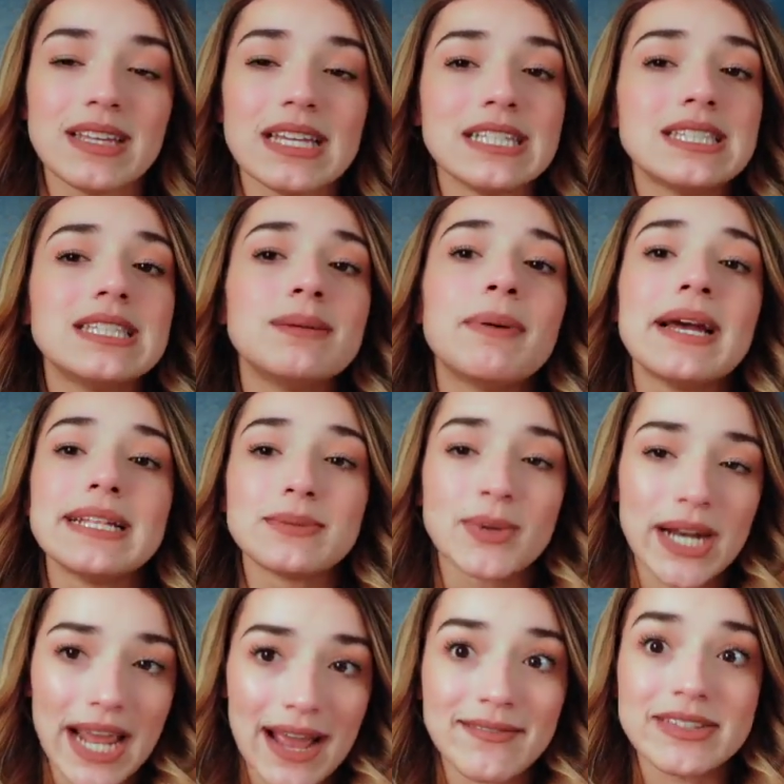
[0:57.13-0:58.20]
it depends
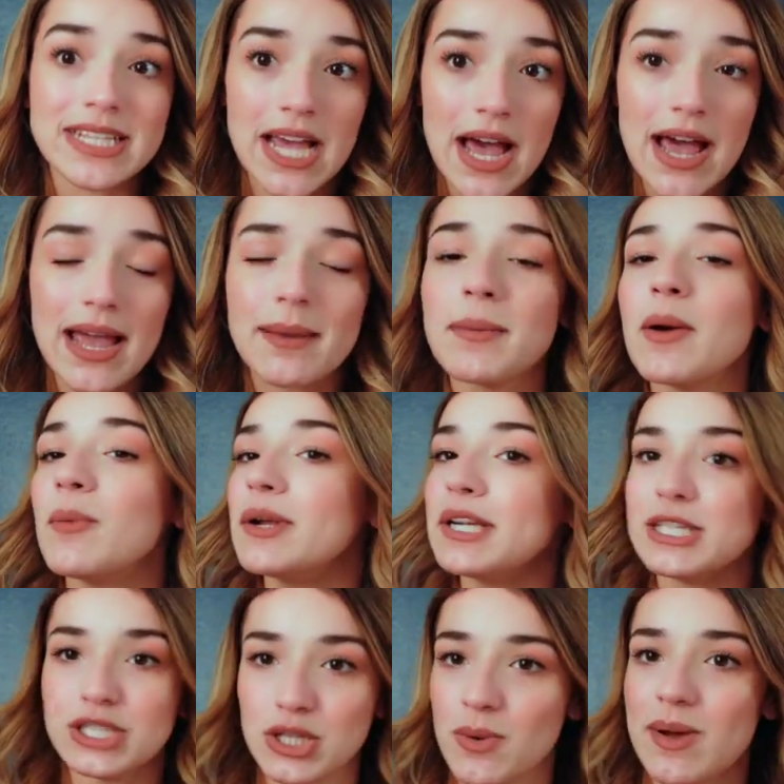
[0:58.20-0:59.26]
when I have time and when
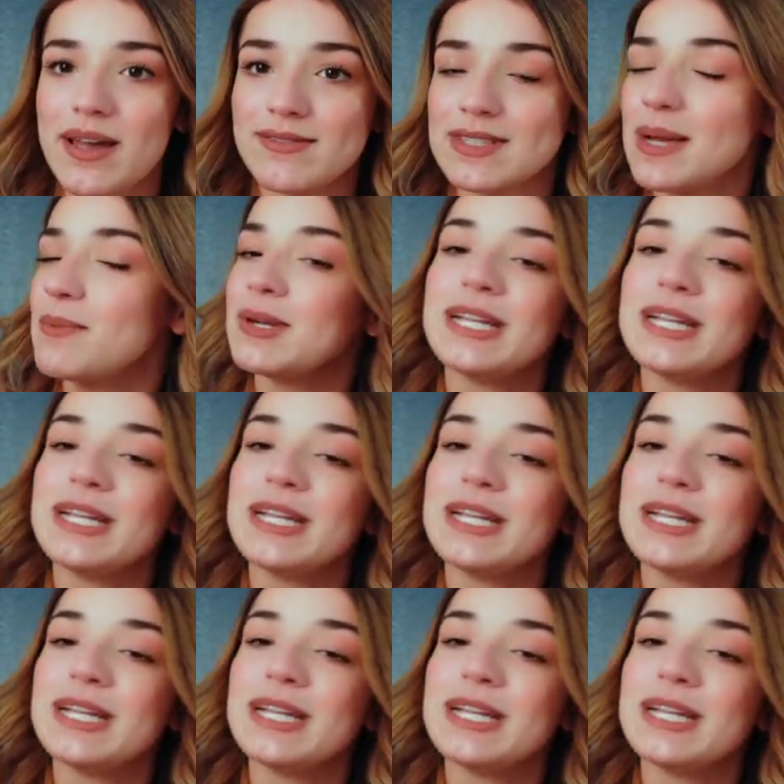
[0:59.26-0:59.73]
I don't have time.